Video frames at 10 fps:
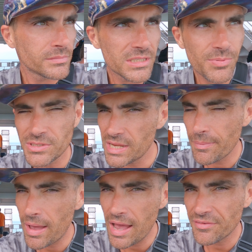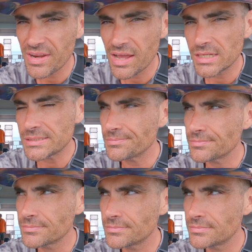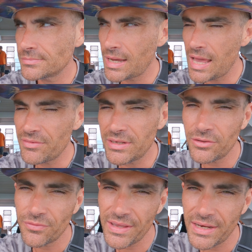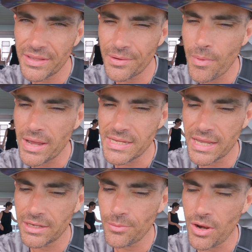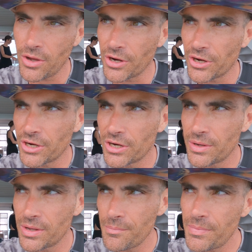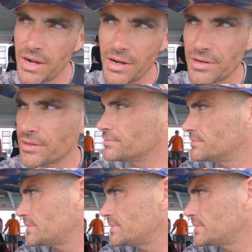It's supposed to take about half an hour. I have a little feeling that it might take a little bit longer. But I don't know.